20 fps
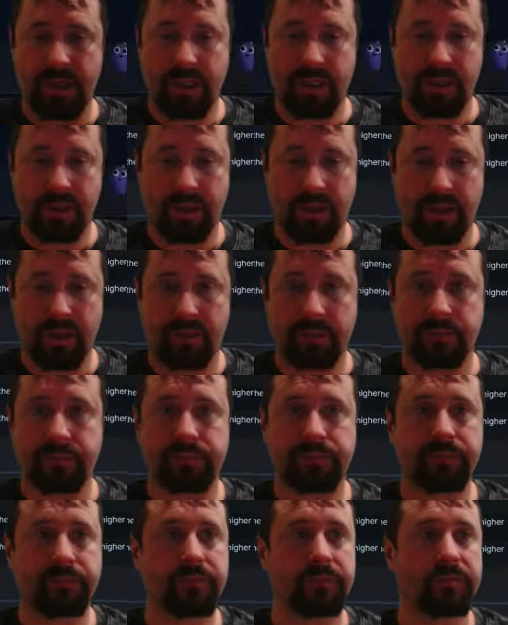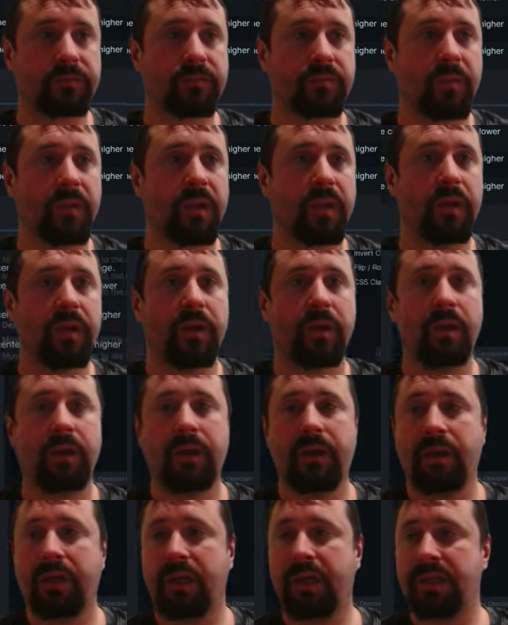just go?
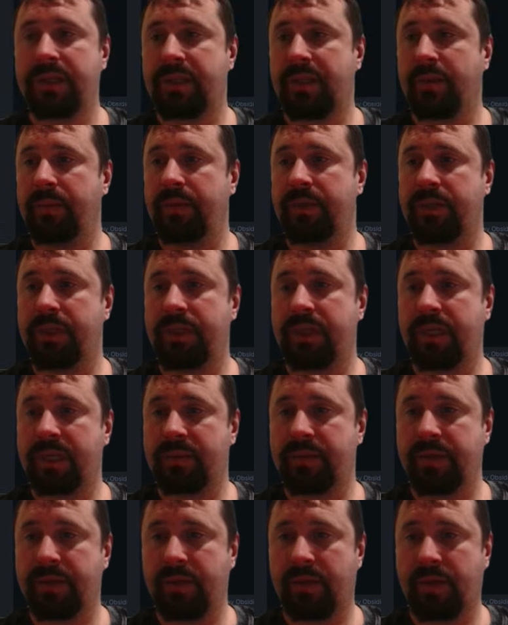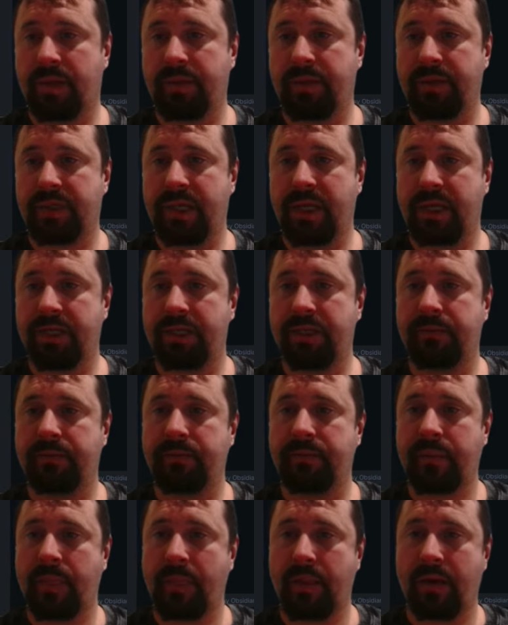Here's the image adjustment
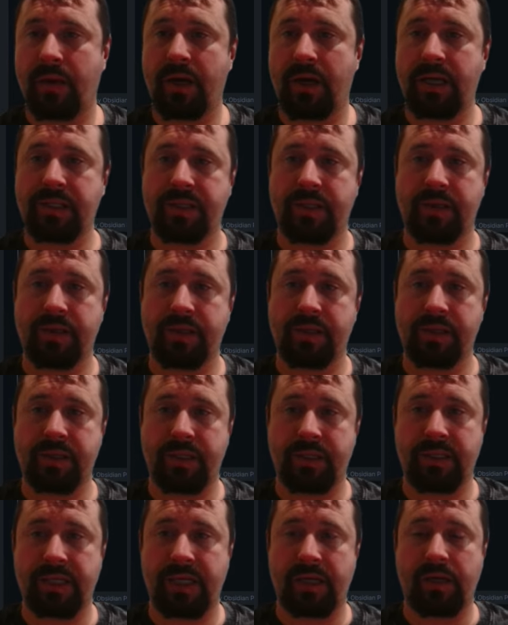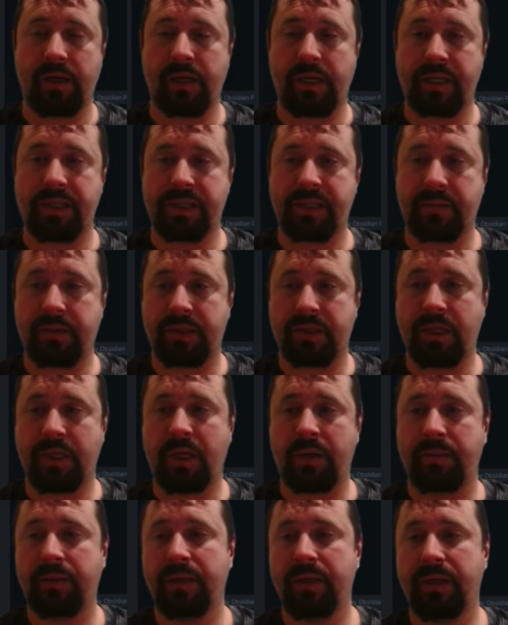documentation. All right, so the download link's up the
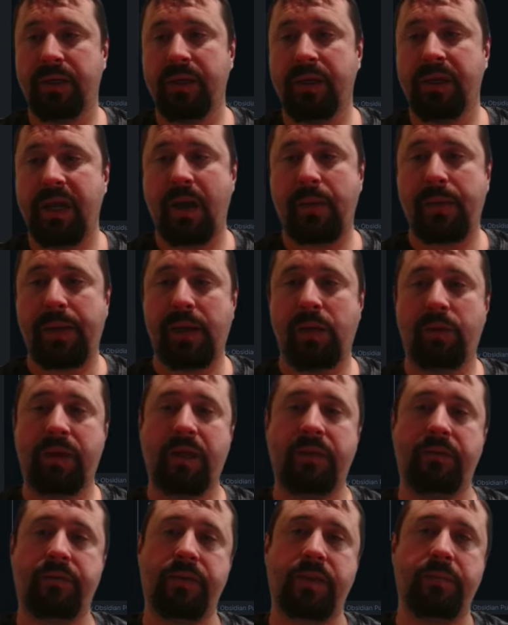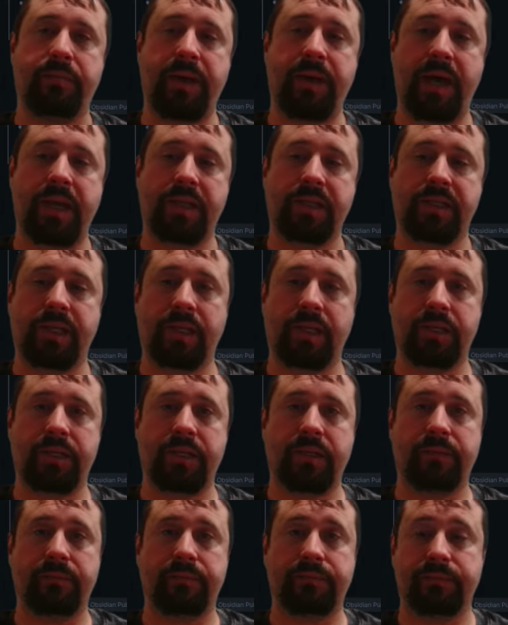top, and we're looking for the banner
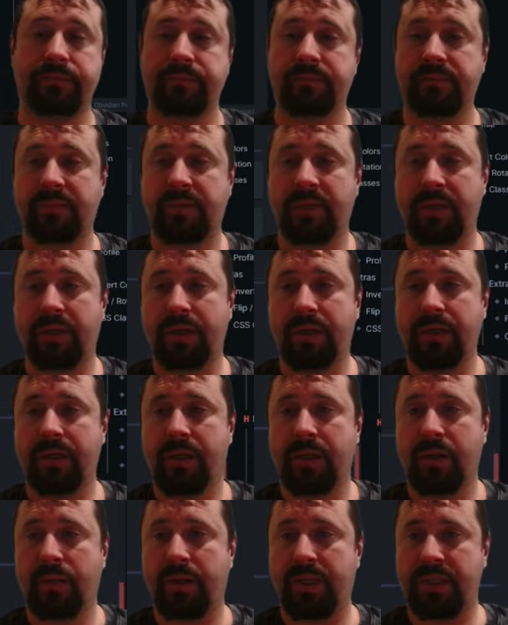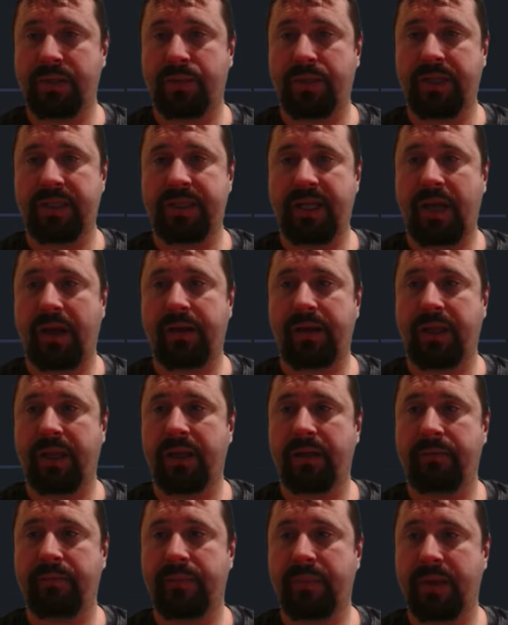section. Once we're down
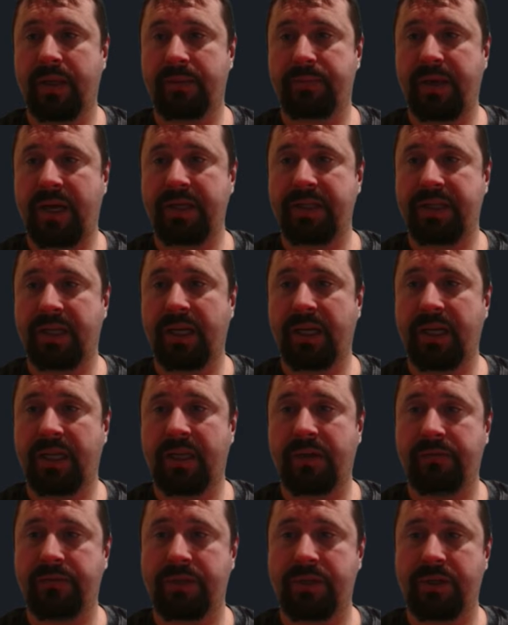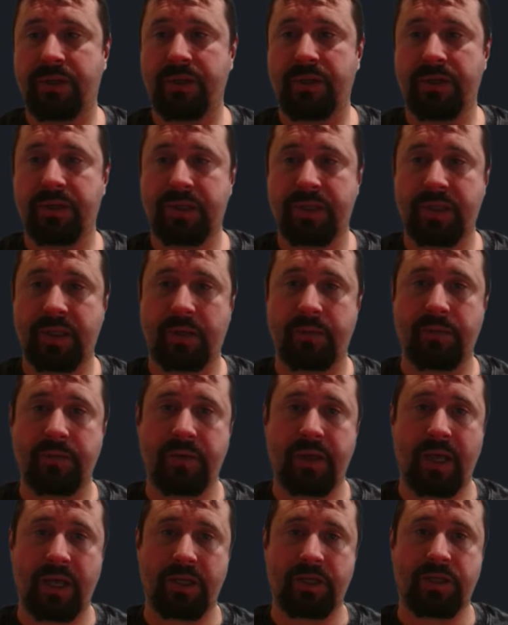here, it basically gives you
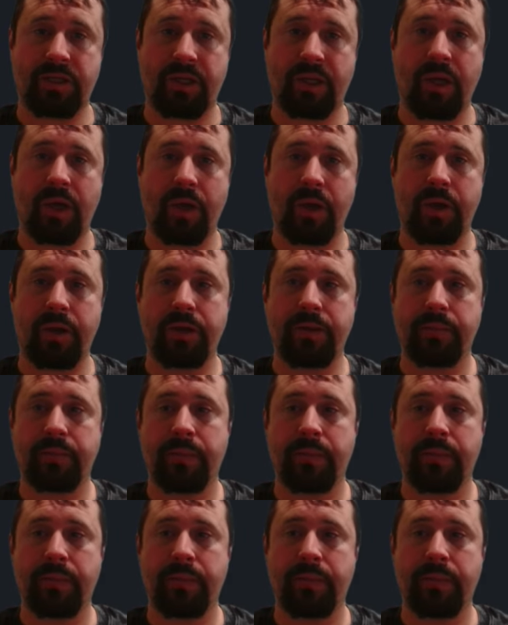some extra code.